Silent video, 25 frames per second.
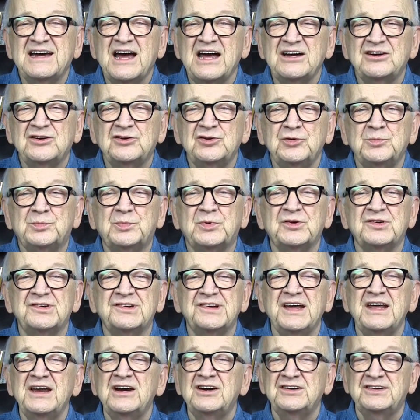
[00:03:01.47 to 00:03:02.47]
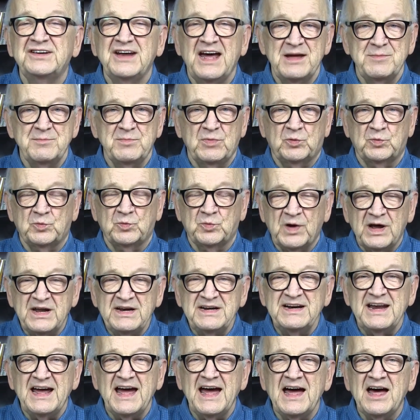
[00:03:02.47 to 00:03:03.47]
K. Cooper's Entertainment
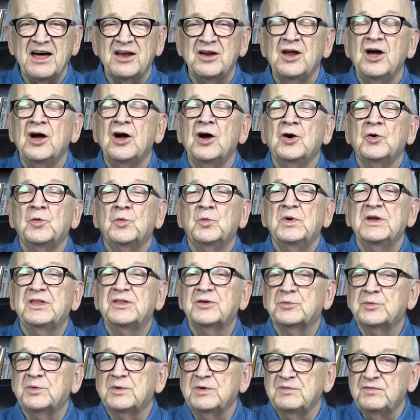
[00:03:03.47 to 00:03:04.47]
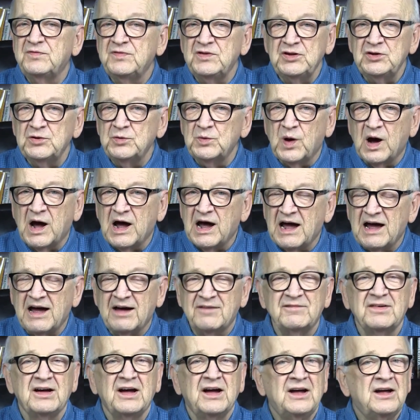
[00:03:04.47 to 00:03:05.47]
Rundown with a review
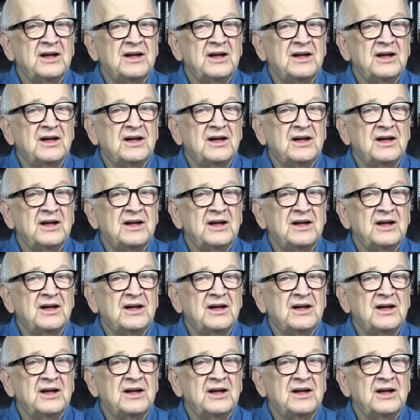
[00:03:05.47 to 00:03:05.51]
of